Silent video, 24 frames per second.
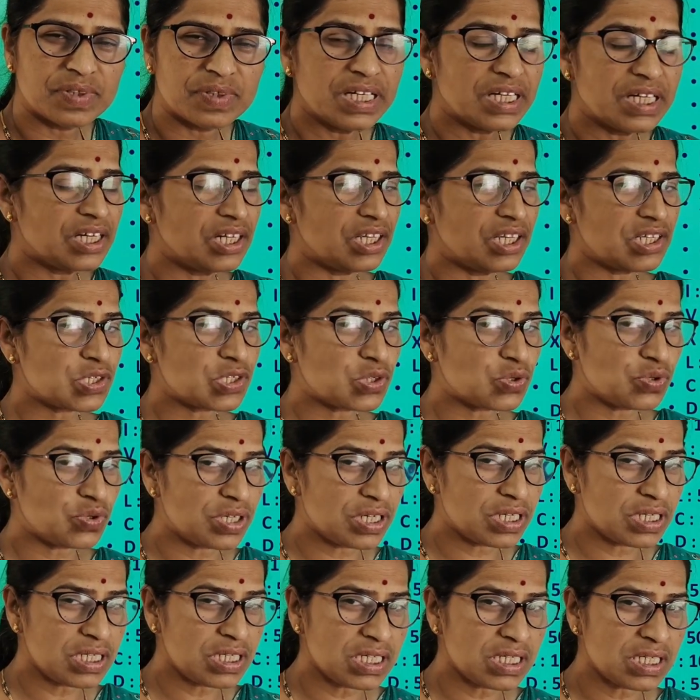Dear
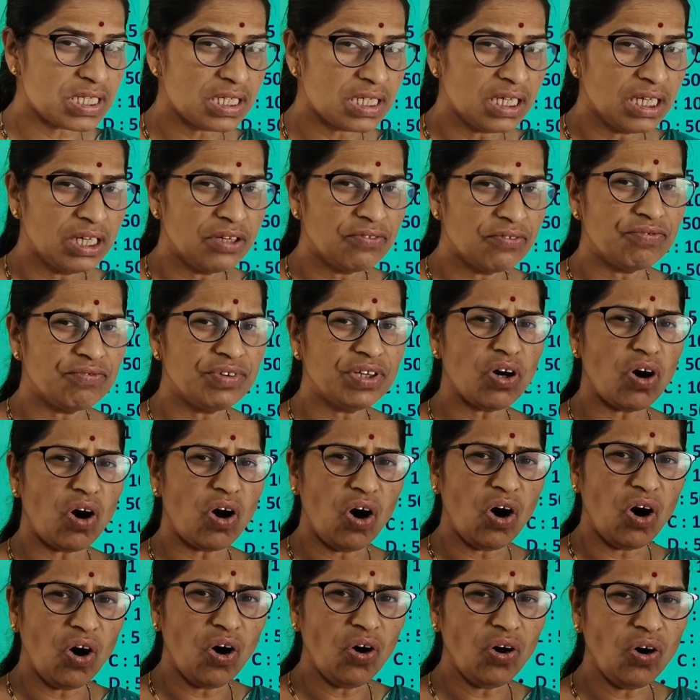students, we
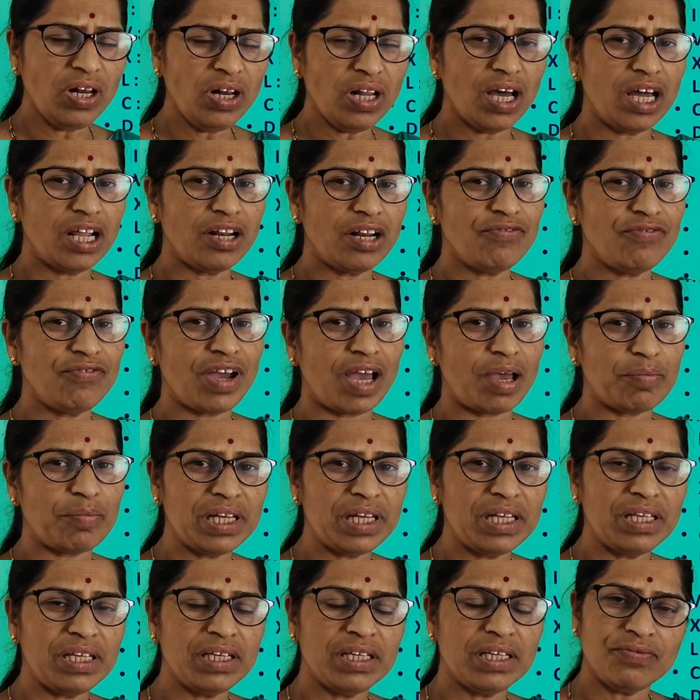all are
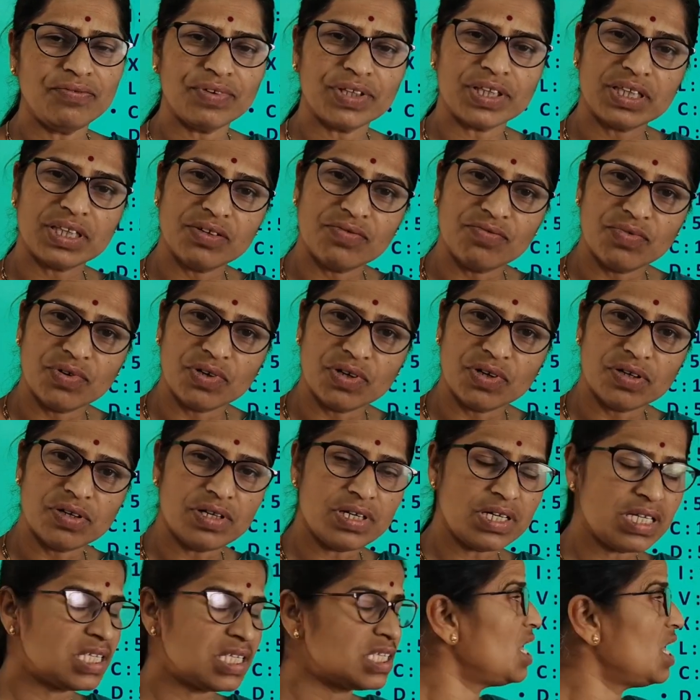familiar with the
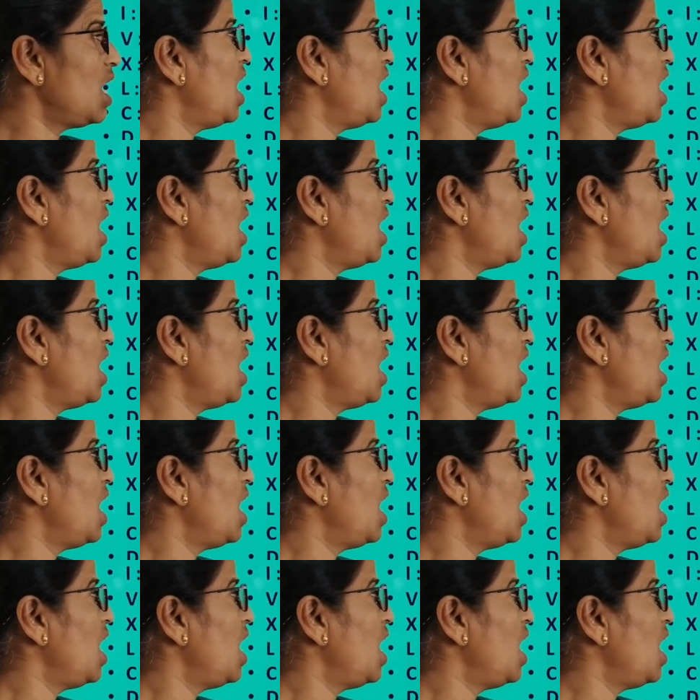words